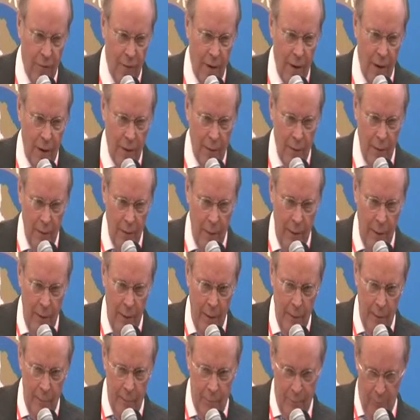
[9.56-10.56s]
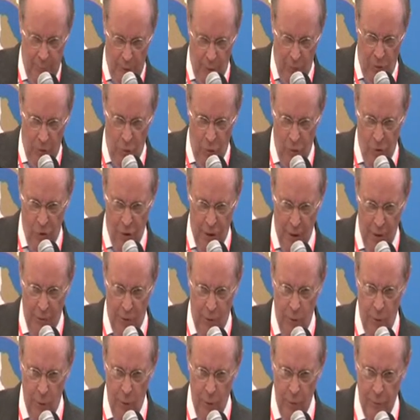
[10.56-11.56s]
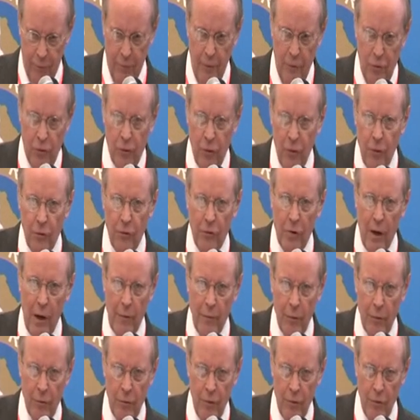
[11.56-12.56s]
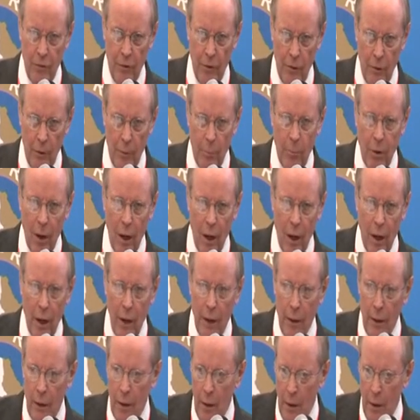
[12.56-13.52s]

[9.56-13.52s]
that and associated sort of insurance coverages that are applied.